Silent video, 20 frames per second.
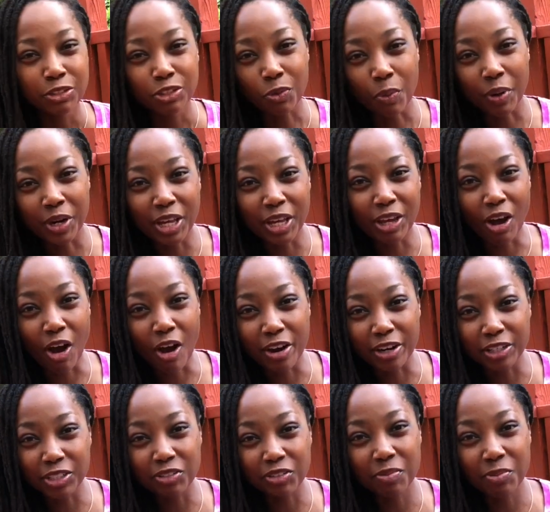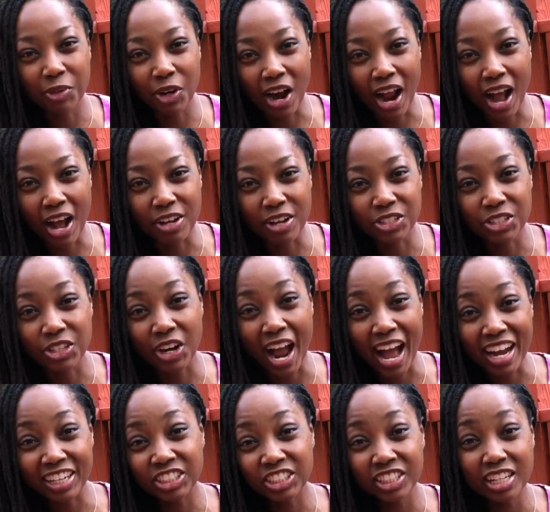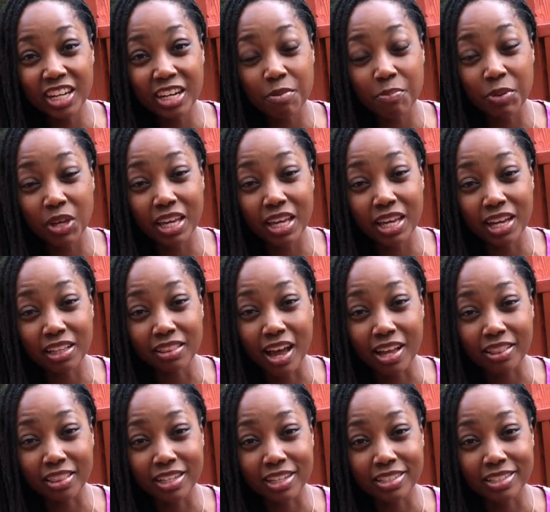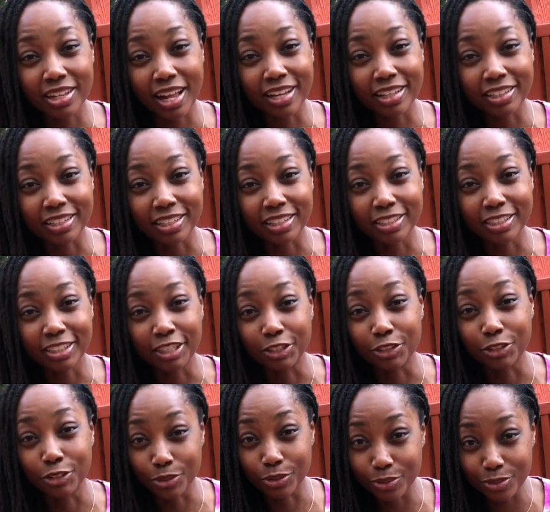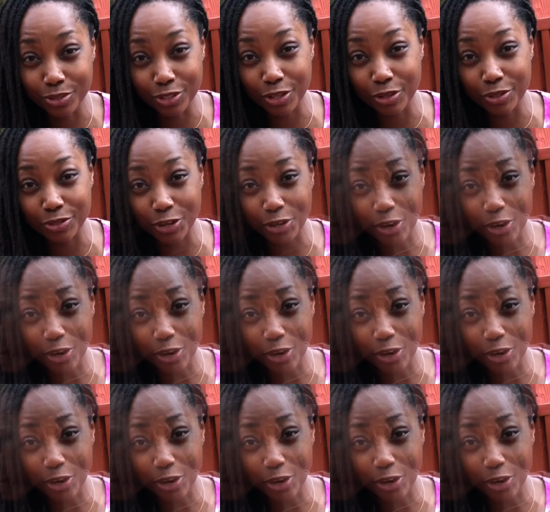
20 yards from your house, you're actually going to be a lot less likely to use those